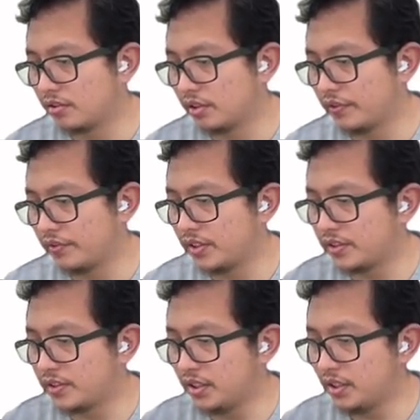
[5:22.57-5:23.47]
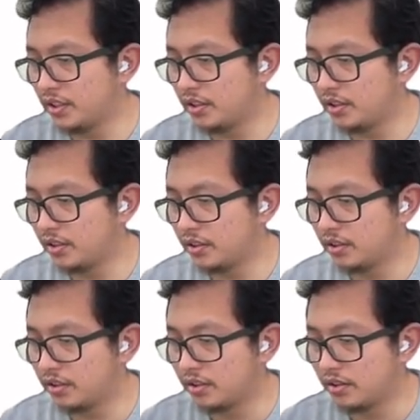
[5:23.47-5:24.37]
so if this z,
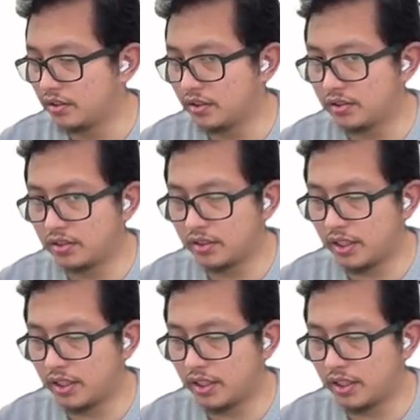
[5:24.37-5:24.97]
this is